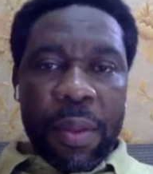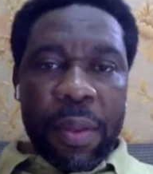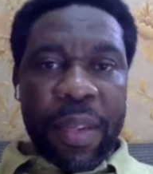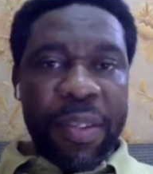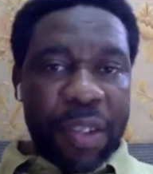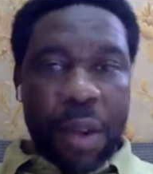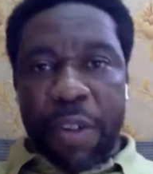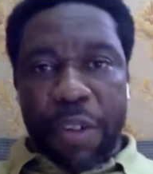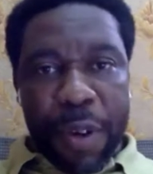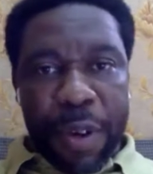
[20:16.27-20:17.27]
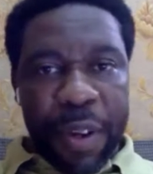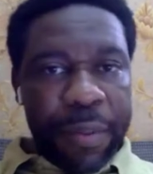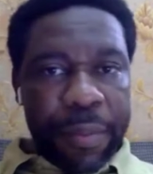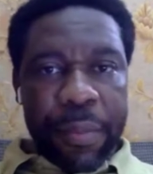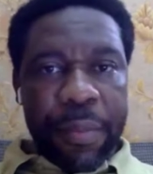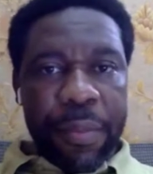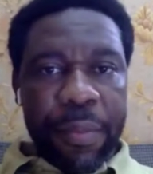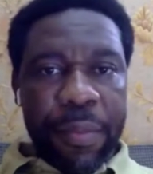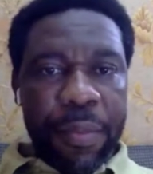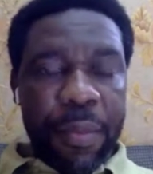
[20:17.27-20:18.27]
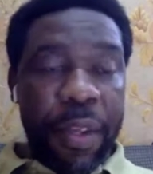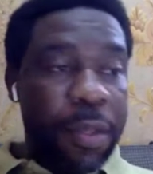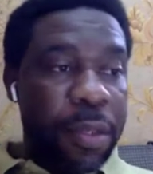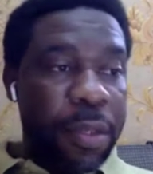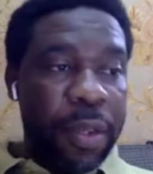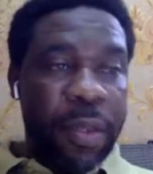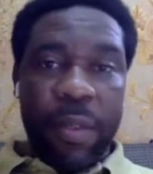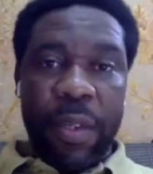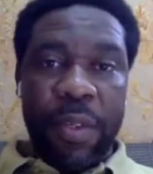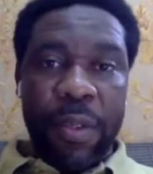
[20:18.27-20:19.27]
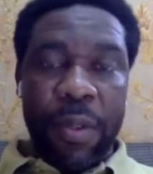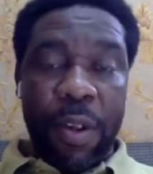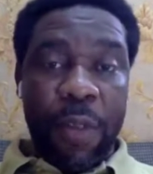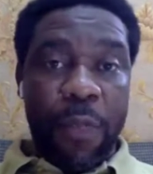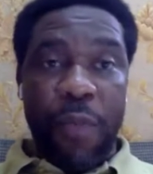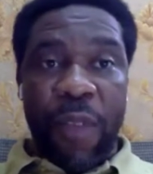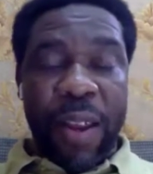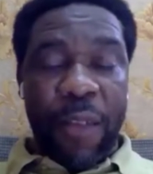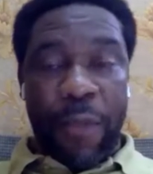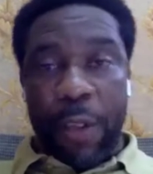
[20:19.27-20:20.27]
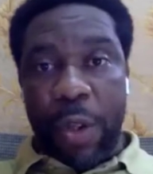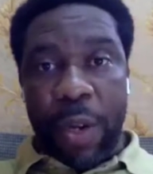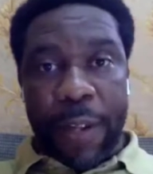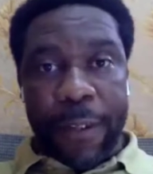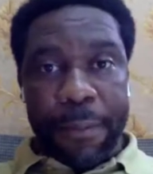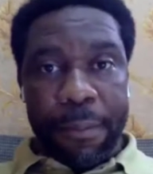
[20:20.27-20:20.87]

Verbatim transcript: this is God's money. This, this, this, God provided for Jonah.